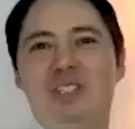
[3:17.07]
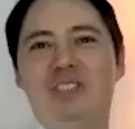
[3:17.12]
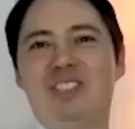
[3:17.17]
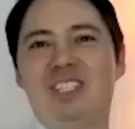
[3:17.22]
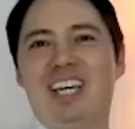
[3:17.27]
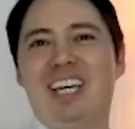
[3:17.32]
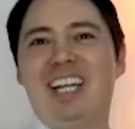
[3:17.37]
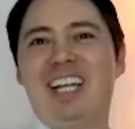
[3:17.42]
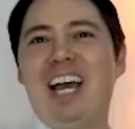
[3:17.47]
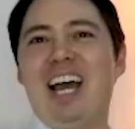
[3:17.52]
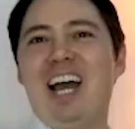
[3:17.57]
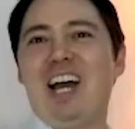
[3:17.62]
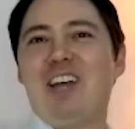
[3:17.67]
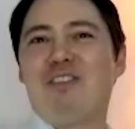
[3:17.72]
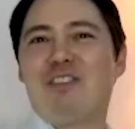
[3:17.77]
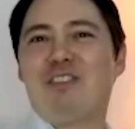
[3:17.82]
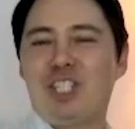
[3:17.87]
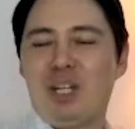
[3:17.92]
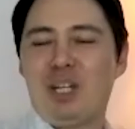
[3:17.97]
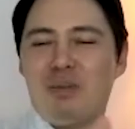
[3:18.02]
said.
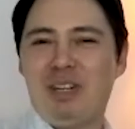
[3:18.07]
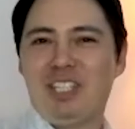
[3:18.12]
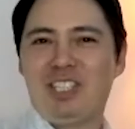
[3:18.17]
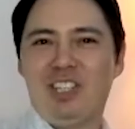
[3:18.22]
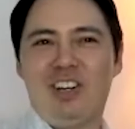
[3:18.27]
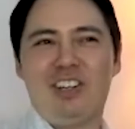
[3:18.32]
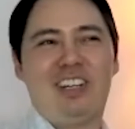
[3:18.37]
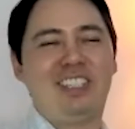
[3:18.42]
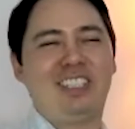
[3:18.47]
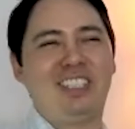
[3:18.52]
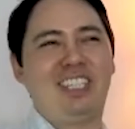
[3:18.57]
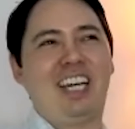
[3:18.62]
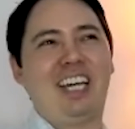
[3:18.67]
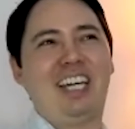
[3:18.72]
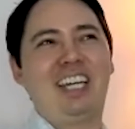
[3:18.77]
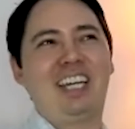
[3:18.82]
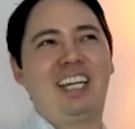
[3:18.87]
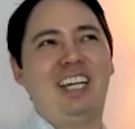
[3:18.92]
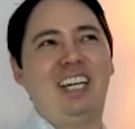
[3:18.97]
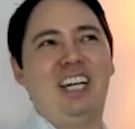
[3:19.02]
First time I saw it, I was
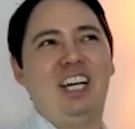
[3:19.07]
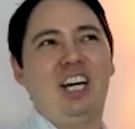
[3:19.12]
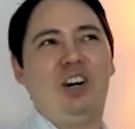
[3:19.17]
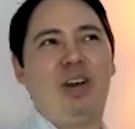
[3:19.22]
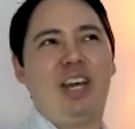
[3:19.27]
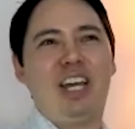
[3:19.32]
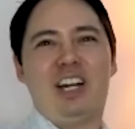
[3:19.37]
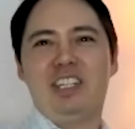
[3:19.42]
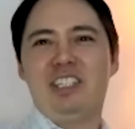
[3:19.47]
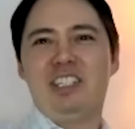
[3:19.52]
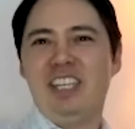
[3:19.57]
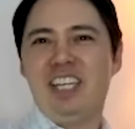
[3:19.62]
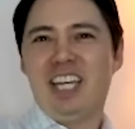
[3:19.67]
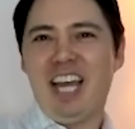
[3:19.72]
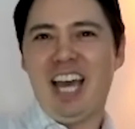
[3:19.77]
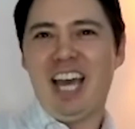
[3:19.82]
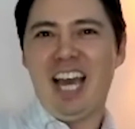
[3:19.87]
like, wait, is he going to